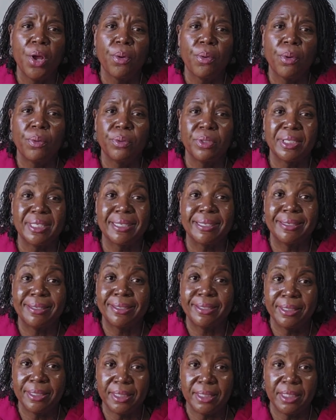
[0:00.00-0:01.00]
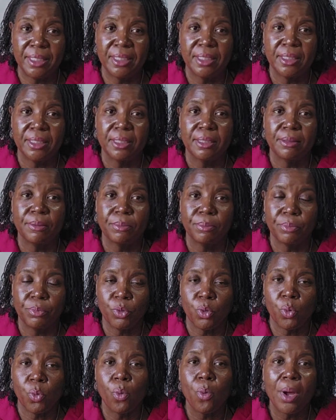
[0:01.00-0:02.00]
what was good
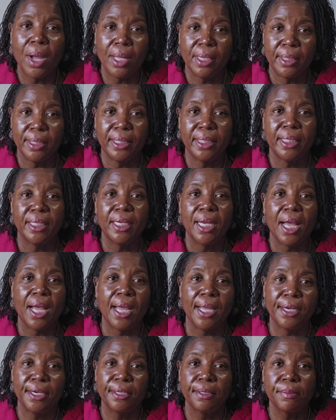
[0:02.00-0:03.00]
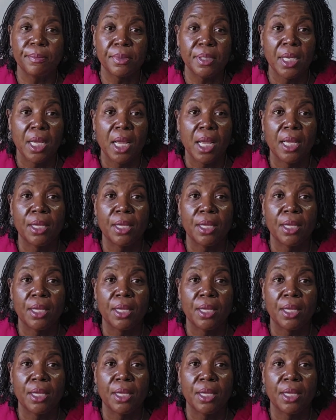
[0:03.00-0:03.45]
quality items.